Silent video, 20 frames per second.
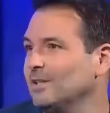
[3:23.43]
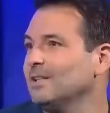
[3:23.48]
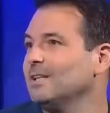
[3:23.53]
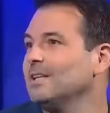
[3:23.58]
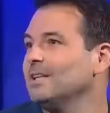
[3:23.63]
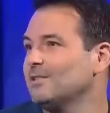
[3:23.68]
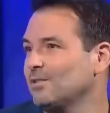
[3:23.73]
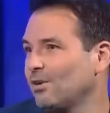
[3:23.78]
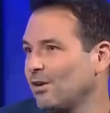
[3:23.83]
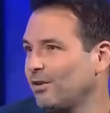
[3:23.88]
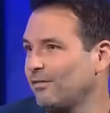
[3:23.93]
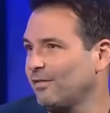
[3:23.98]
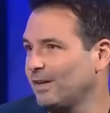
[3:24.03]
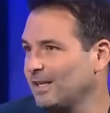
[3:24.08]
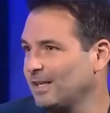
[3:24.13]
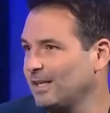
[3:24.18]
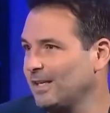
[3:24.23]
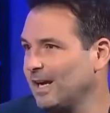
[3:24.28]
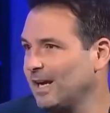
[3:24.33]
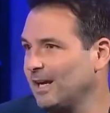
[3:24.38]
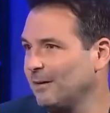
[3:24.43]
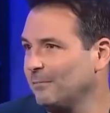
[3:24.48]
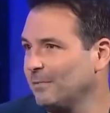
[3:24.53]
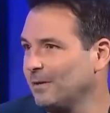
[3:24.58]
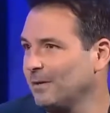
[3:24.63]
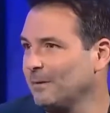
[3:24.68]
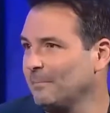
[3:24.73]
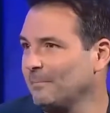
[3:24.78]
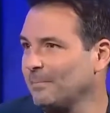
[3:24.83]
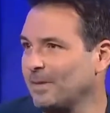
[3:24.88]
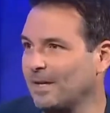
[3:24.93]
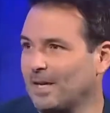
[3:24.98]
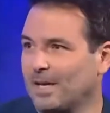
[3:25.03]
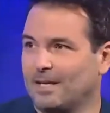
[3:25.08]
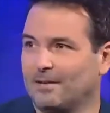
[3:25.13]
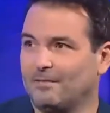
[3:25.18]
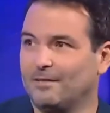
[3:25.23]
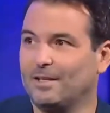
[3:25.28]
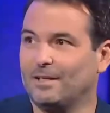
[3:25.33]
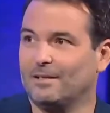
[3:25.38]
the needs of any game.
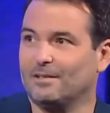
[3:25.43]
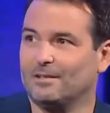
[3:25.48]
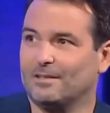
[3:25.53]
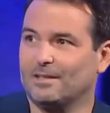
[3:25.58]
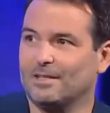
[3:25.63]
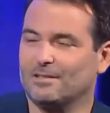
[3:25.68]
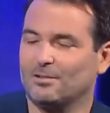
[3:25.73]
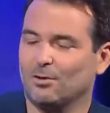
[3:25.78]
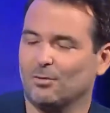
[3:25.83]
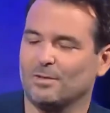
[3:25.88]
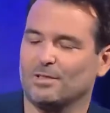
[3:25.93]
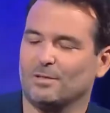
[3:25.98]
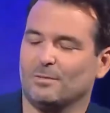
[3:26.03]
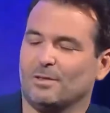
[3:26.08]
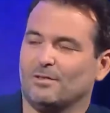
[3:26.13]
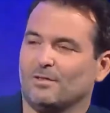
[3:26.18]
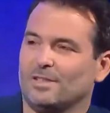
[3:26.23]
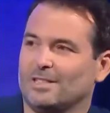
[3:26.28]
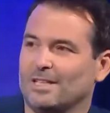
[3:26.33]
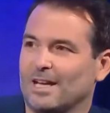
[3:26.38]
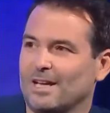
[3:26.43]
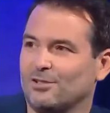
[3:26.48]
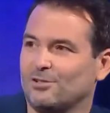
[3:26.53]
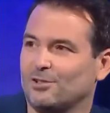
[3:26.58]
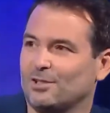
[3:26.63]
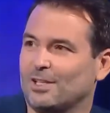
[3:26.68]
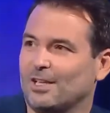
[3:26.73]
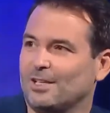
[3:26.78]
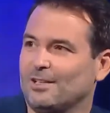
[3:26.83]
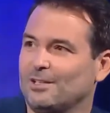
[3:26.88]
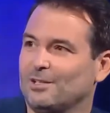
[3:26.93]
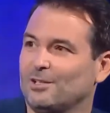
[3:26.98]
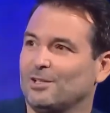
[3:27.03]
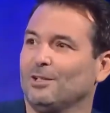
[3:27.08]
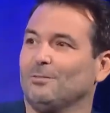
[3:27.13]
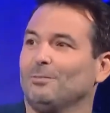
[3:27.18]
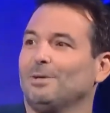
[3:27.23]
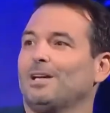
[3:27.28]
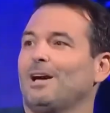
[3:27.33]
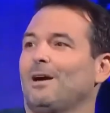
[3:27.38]
And I think there's always a bit of a danger there that you
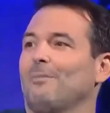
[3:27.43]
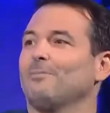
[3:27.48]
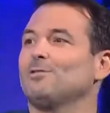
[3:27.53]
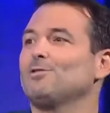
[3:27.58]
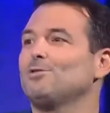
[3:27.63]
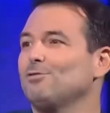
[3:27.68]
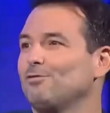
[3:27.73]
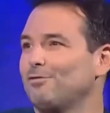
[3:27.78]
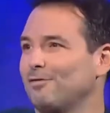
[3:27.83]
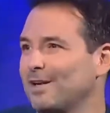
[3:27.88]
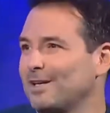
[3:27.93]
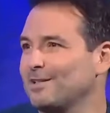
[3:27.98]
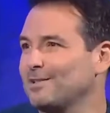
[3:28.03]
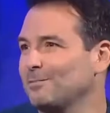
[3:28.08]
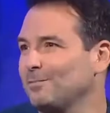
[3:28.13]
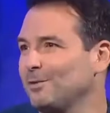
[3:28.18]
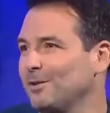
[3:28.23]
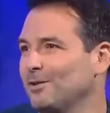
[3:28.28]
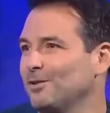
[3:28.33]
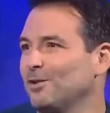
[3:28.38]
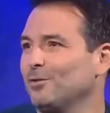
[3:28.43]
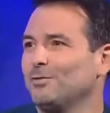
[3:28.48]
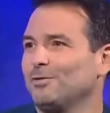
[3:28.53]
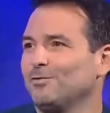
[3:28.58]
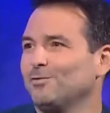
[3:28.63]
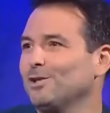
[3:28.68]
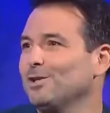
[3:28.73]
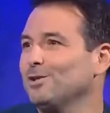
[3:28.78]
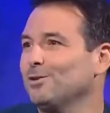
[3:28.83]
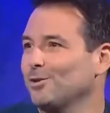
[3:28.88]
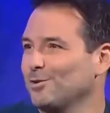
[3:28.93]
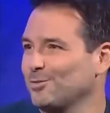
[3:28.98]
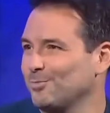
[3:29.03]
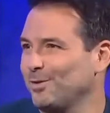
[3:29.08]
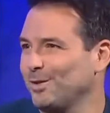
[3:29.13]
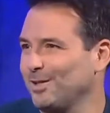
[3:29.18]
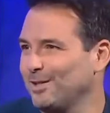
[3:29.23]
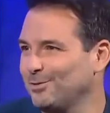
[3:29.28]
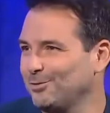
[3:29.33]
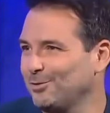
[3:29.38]
can become too flexible and nobody really knows
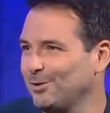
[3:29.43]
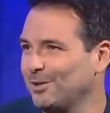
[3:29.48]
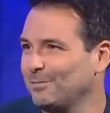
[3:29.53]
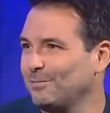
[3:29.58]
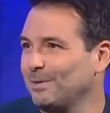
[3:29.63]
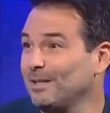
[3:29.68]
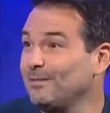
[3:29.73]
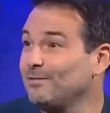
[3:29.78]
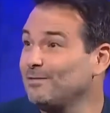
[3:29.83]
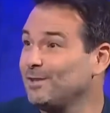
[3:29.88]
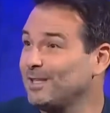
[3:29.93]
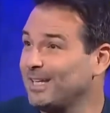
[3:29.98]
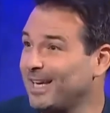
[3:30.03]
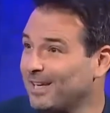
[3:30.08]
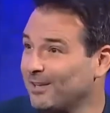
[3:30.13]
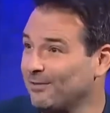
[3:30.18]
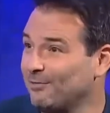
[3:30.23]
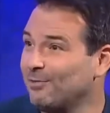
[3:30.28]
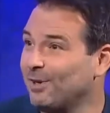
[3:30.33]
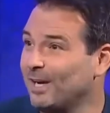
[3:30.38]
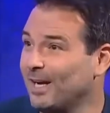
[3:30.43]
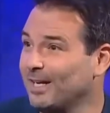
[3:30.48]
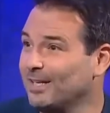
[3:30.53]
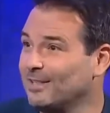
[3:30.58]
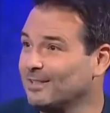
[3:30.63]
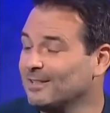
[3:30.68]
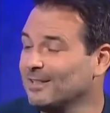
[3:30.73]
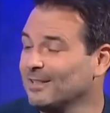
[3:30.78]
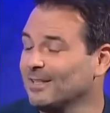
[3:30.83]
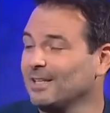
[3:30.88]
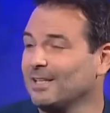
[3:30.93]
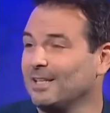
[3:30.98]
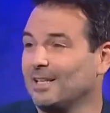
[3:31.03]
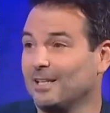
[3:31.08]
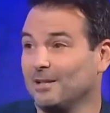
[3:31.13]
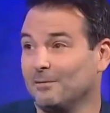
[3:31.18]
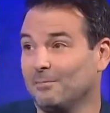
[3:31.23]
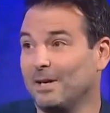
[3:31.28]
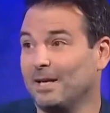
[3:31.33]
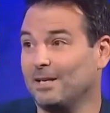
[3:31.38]
what they're doing. But if you get it right,
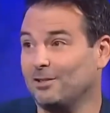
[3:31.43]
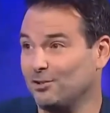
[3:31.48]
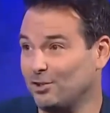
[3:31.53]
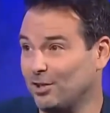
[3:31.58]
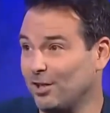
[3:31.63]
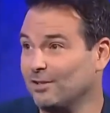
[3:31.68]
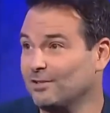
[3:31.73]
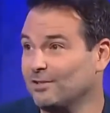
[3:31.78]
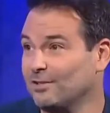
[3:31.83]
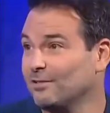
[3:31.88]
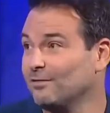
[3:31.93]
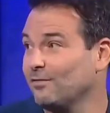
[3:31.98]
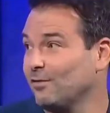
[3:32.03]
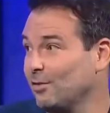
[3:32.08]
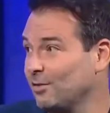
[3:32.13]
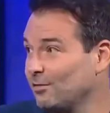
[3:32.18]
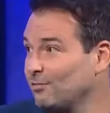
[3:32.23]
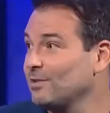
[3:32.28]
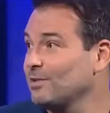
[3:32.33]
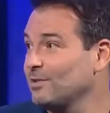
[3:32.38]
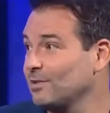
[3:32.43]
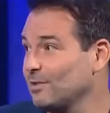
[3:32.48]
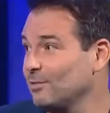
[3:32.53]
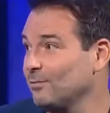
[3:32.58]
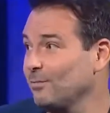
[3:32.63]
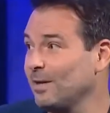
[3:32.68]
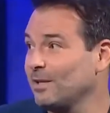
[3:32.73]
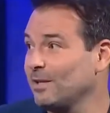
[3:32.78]
it'll make Chelsea, for all the reasons you